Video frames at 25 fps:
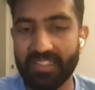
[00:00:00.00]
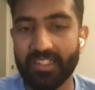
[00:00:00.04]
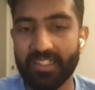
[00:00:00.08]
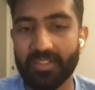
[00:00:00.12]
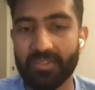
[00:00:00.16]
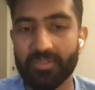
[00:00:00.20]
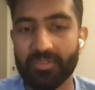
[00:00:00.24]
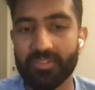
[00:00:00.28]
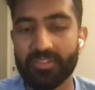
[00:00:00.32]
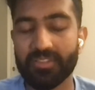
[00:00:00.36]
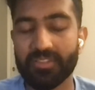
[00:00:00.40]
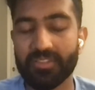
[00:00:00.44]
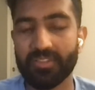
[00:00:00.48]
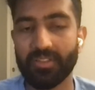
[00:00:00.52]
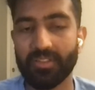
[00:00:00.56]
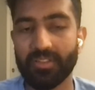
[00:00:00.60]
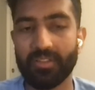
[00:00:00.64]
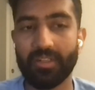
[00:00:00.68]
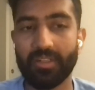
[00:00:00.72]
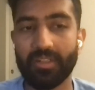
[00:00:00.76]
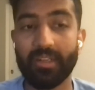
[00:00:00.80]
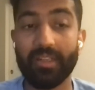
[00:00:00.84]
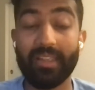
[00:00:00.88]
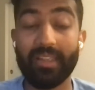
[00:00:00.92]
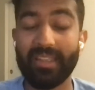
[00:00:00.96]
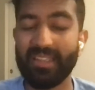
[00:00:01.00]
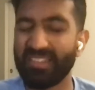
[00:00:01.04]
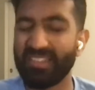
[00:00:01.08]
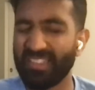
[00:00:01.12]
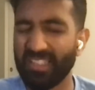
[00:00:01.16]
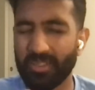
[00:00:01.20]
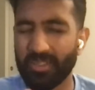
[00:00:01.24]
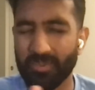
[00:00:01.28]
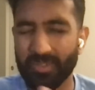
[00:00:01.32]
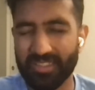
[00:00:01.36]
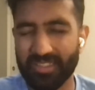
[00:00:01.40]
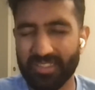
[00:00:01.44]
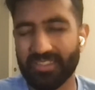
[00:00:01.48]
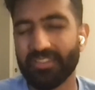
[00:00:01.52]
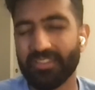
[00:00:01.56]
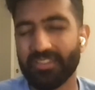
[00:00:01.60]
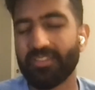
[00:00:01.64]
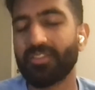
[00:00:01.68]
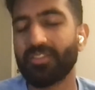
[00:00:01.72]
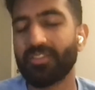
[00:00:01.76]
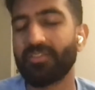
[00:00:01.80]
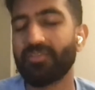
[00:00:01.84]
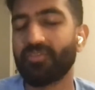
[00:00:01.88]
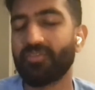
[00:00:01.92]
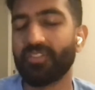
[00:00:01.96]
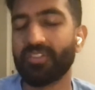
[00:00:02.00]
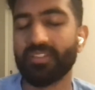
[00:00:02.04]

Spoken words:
rounds, easy questions of